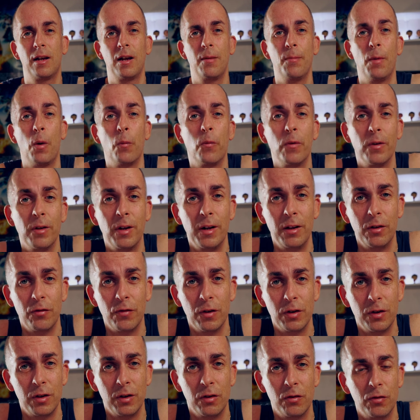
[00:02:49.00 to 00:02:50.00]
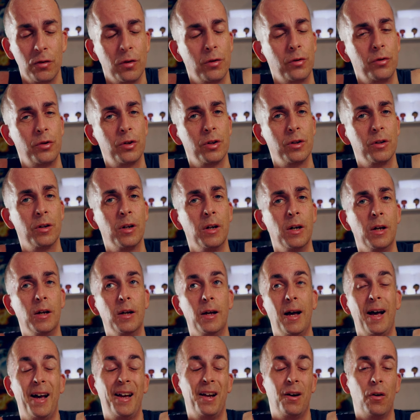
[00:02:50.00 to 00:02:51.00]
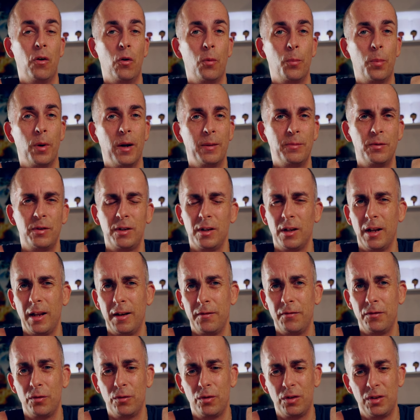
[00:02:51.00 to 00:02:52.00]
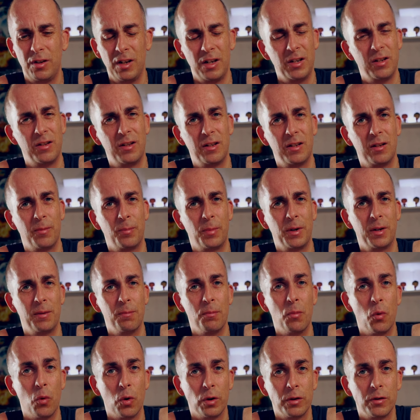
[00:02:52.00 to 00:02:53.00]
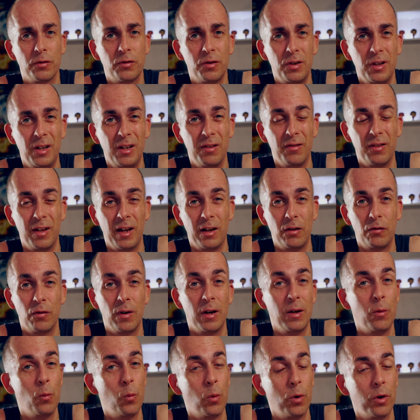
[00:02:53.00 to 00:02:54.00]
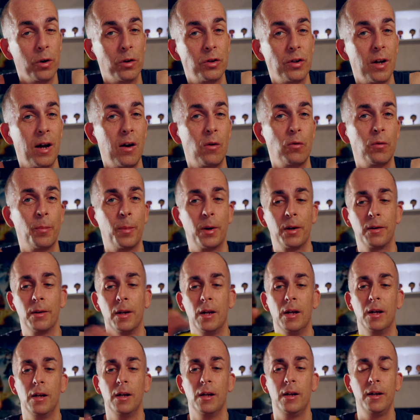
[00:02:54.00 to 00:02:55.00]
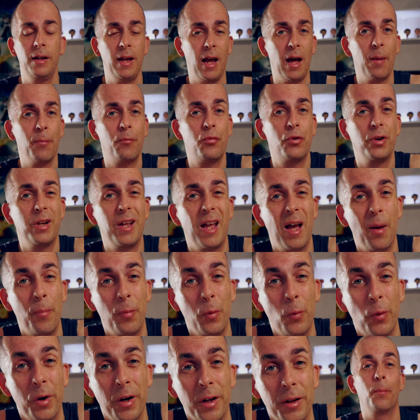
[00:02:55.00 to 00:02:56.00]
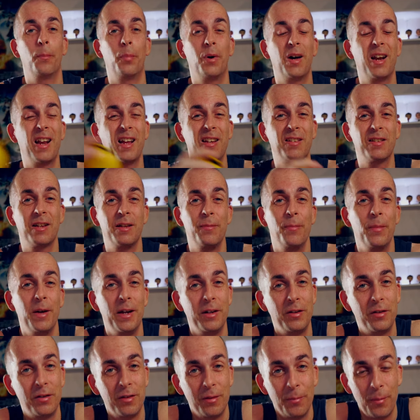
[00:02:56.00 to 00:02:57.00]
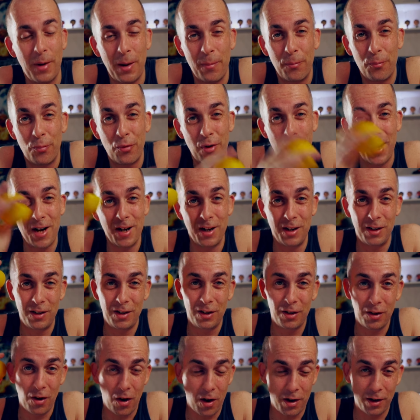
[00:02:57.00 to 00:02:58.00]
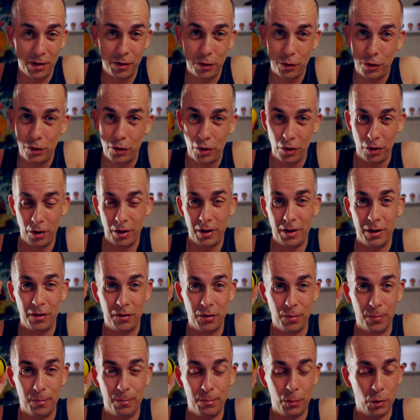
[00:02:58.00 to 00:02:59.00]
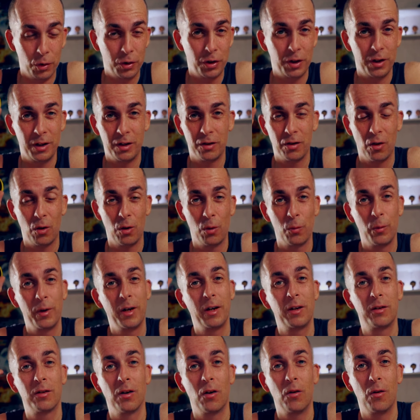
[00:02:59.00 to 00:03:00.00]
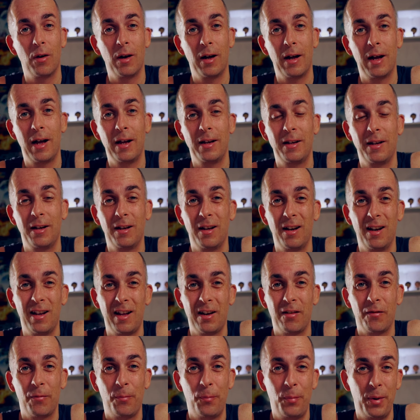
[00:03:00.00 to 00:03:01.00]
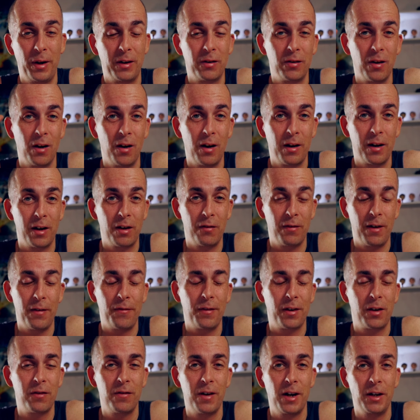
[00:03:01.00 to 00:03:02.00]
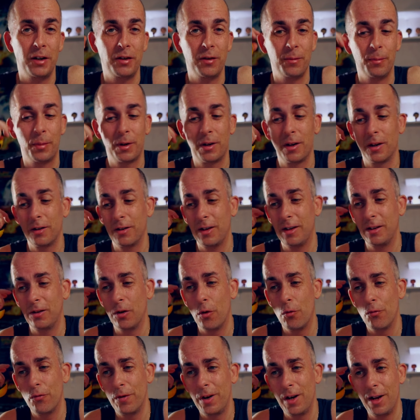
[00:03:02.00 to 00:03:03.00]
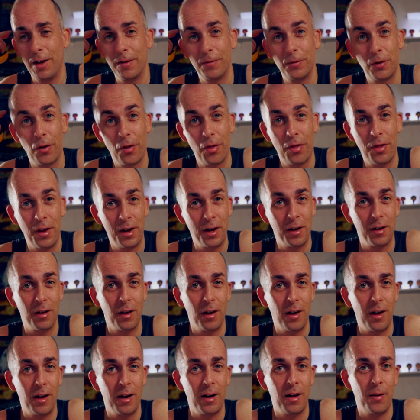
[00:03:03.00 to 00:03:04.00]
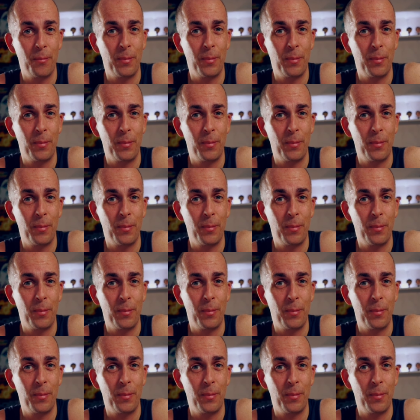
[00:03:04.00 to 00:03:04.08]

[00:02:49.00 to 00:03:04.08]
came up with an interesting solution. I hope. I still have to test it a bit more to see if it actually works out, but yeah, I'm pretty happy with it. But as I mentioned, my brain is starting to turn into mush this whole week. So I did a lot of pixel art and graphic creation because I don't really have to think a lot